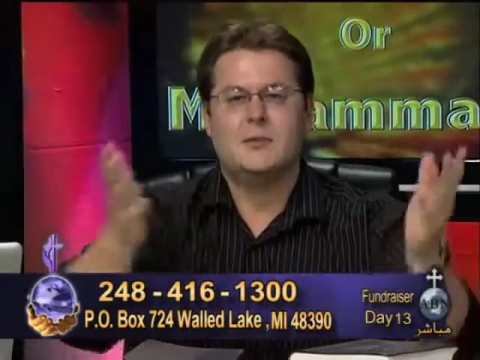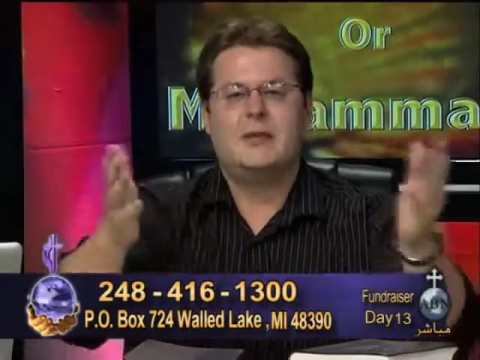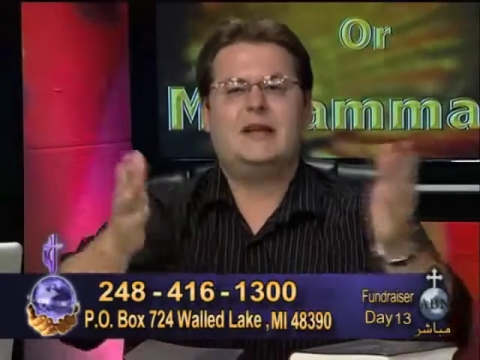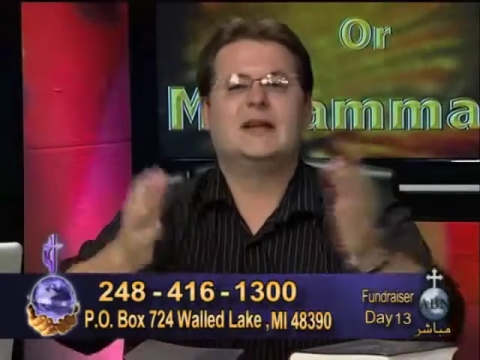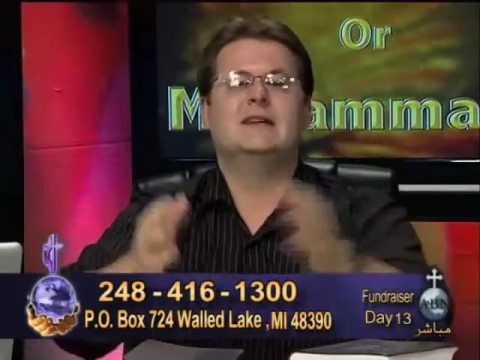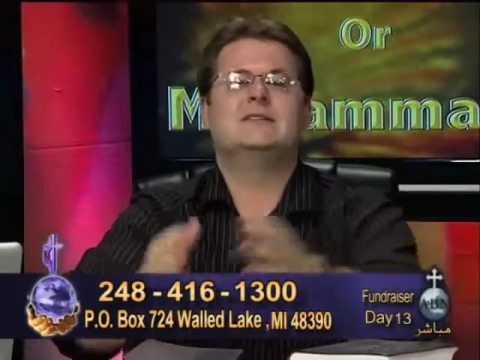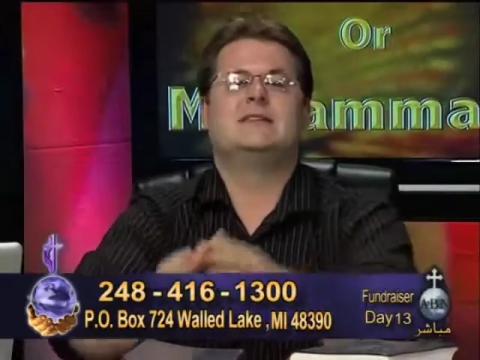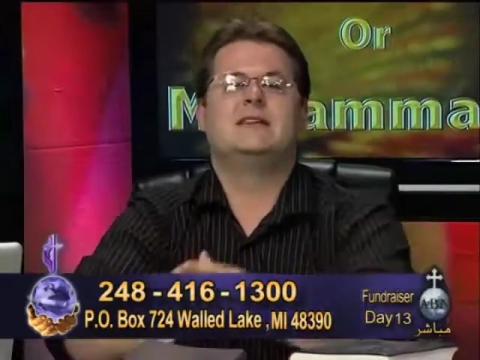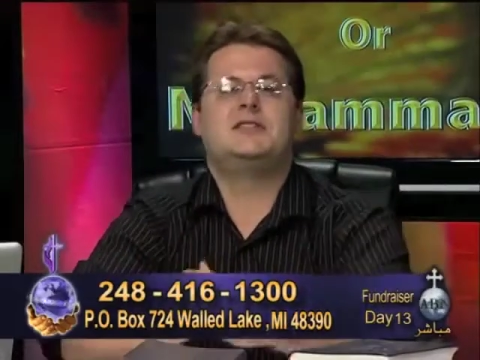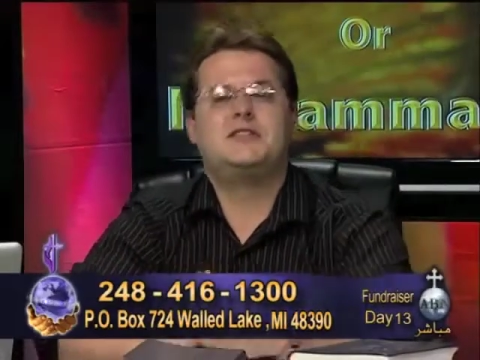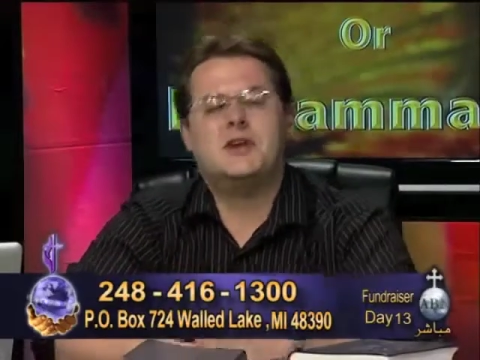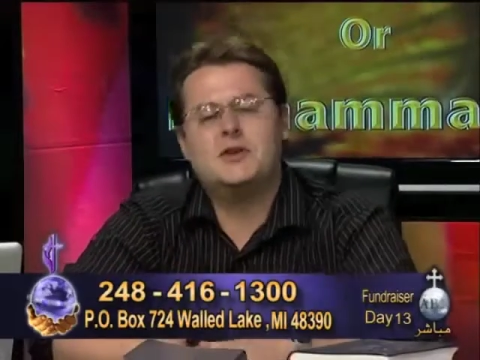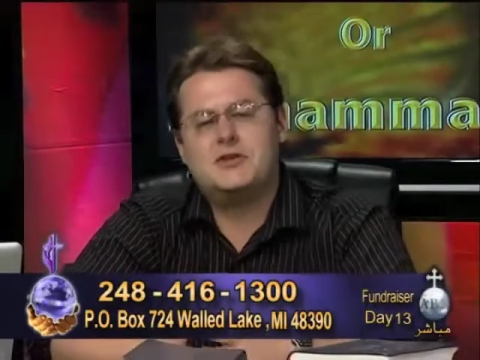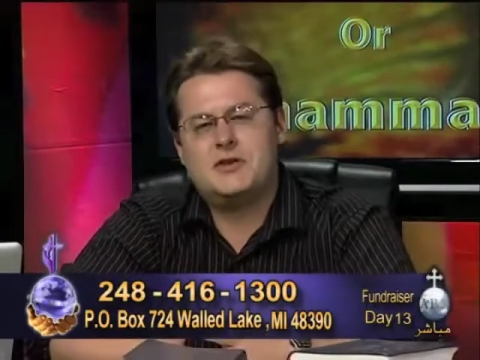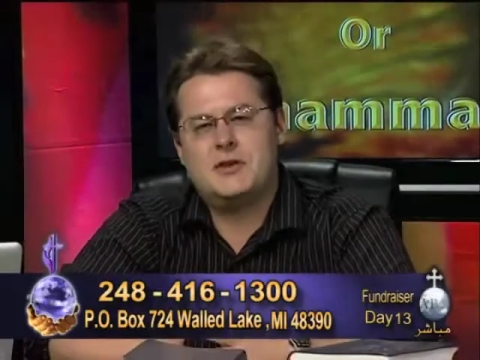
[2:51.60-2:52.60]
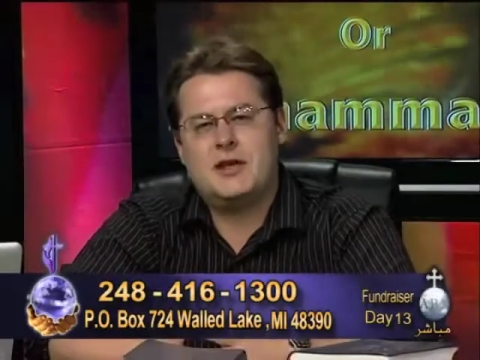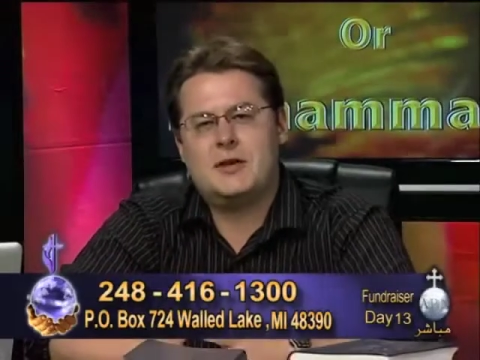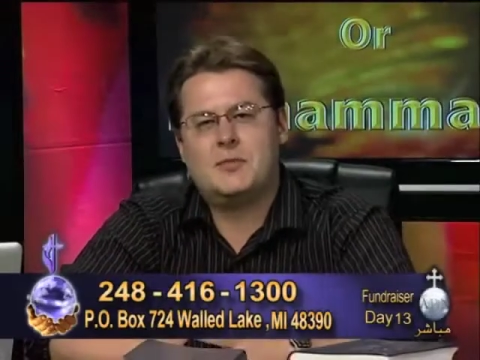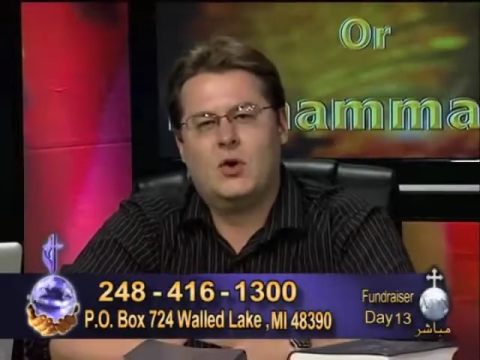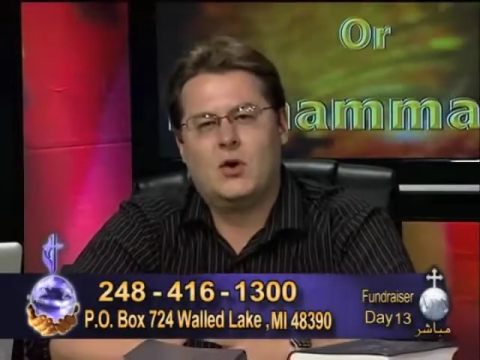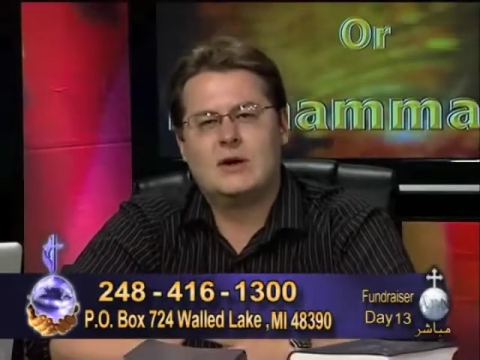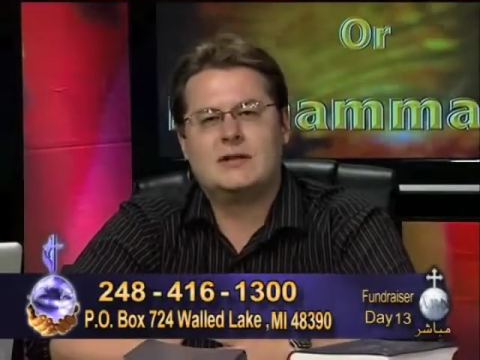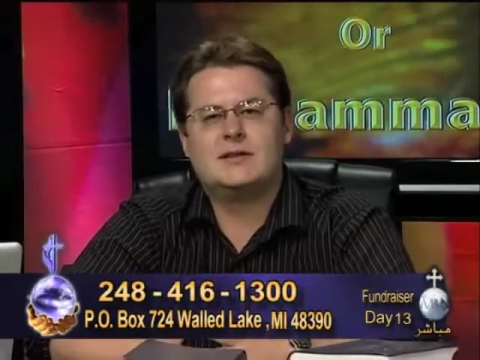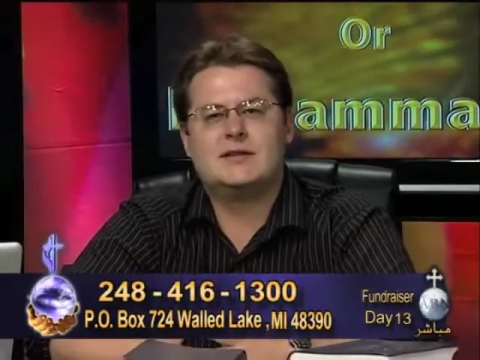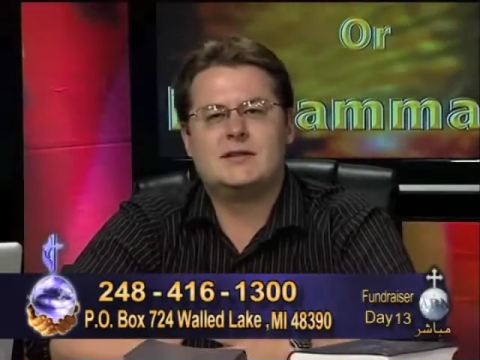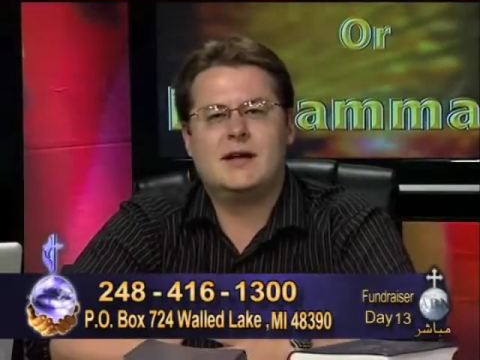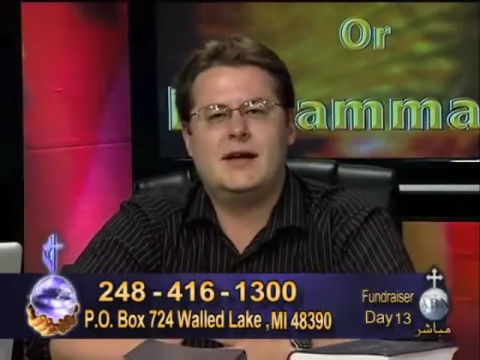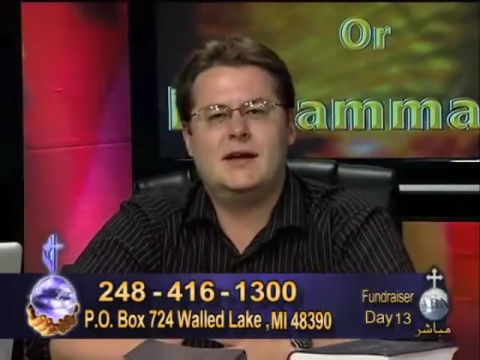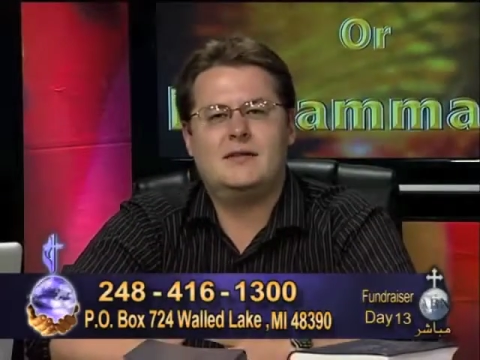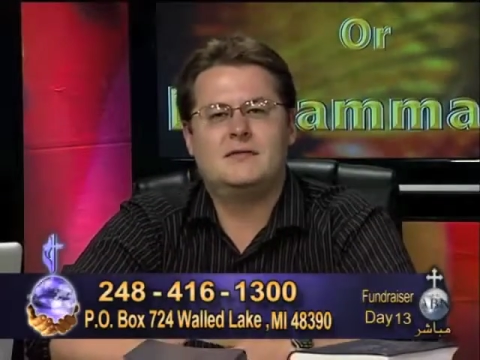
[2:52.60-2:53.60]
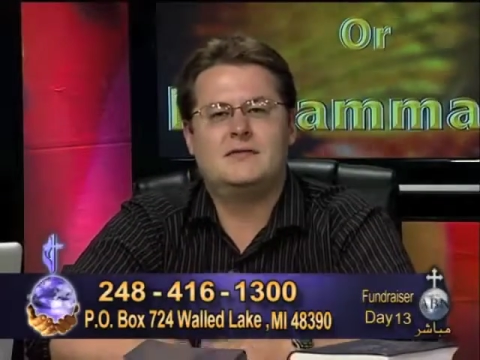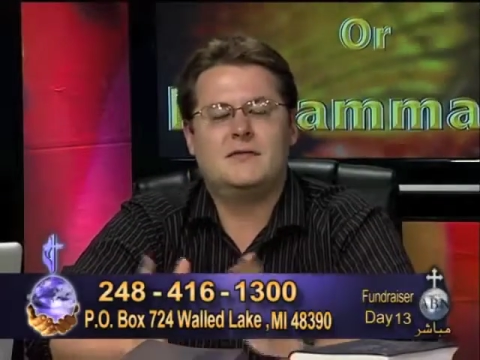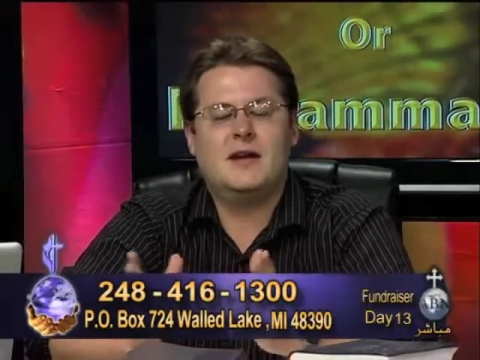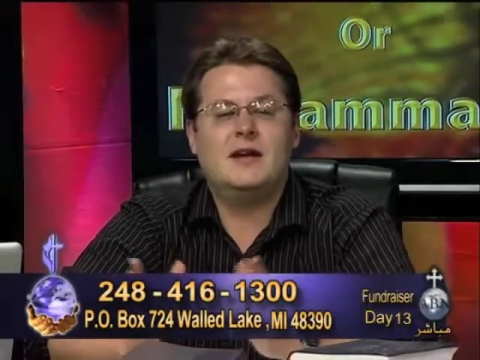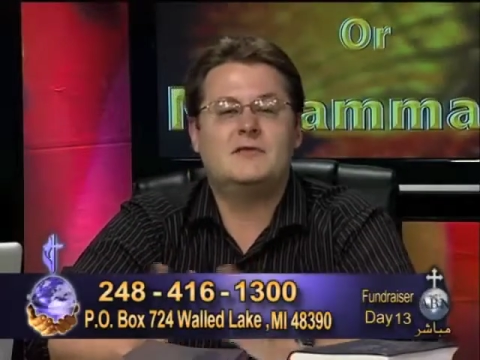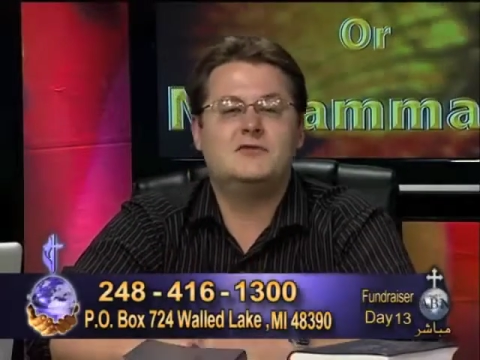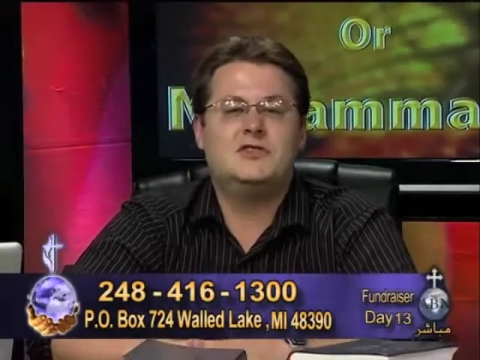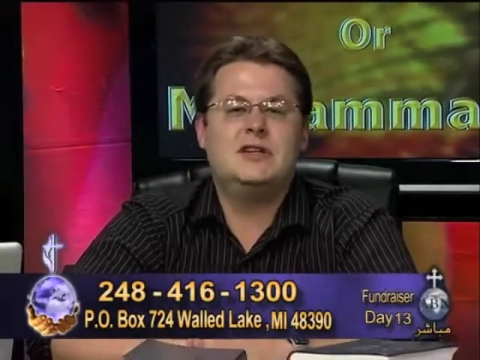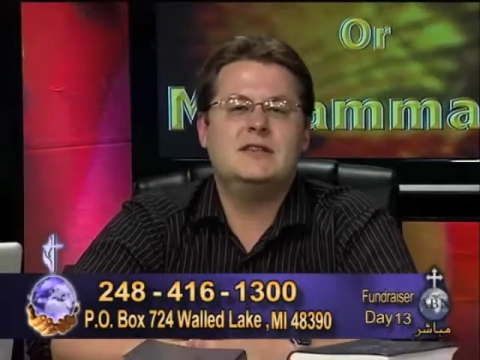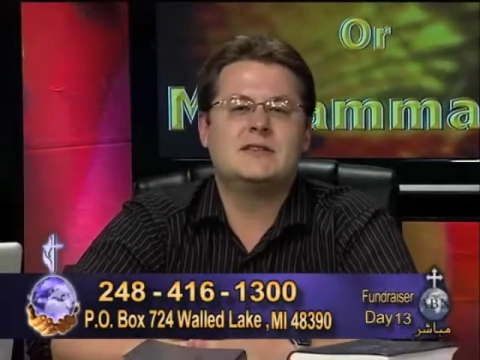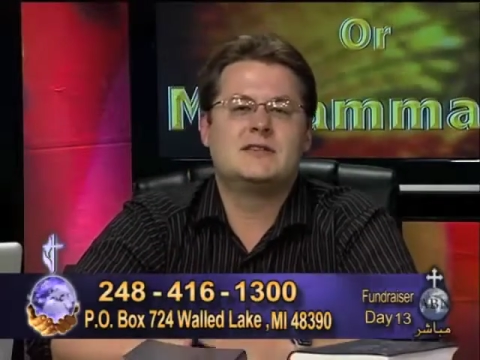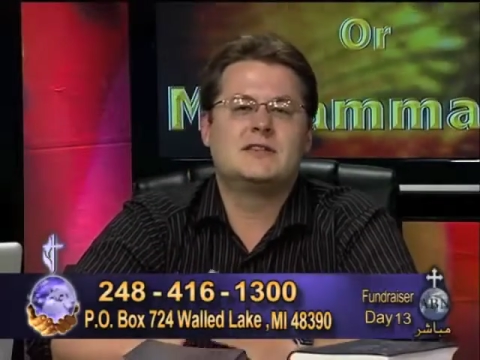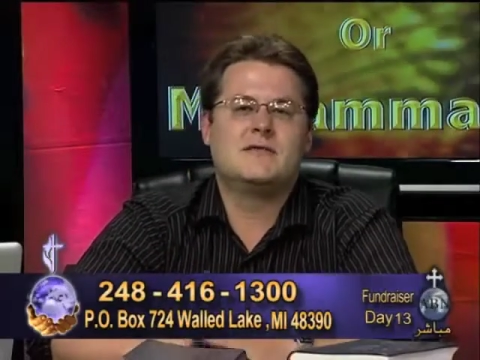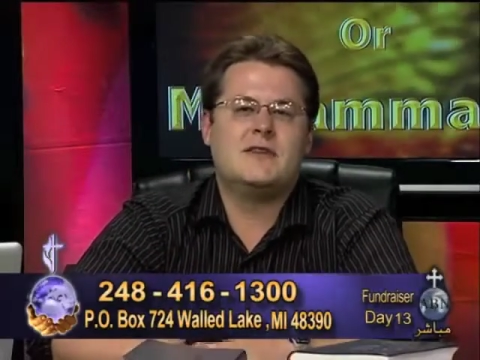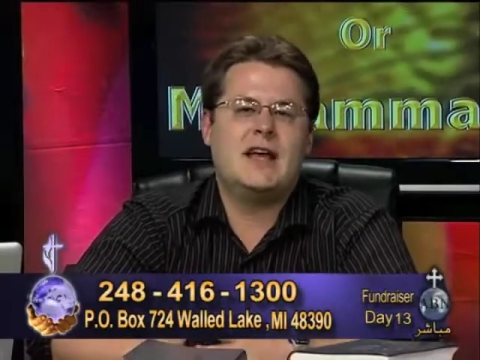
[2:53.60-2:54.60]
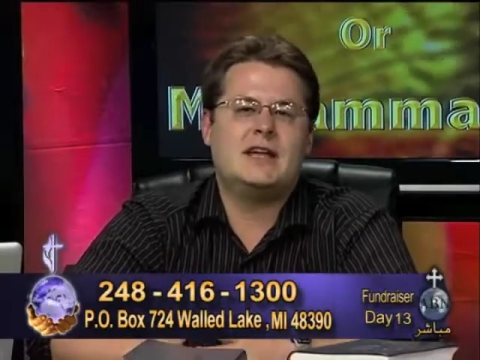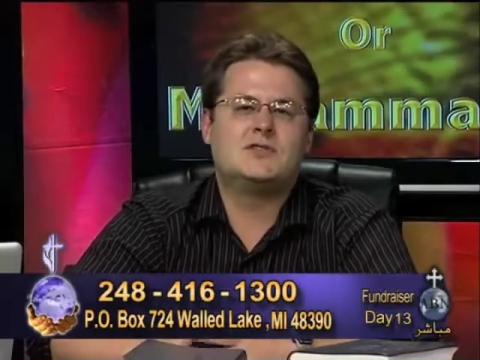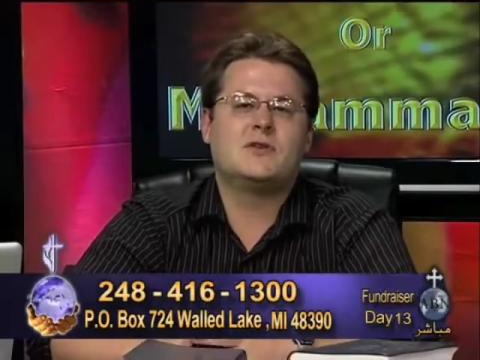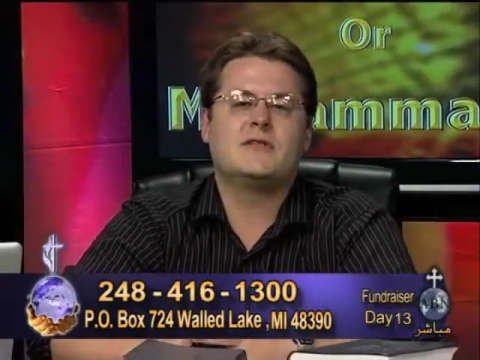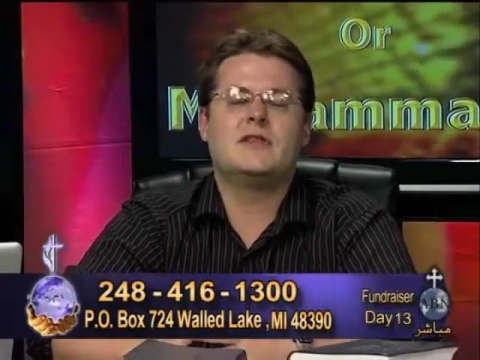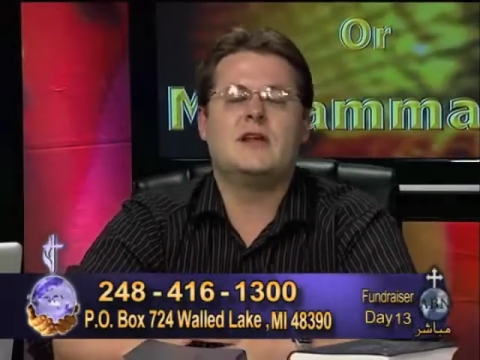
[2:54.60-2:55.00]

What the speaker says: Because this shows you the importance of Jesus of Nazareth.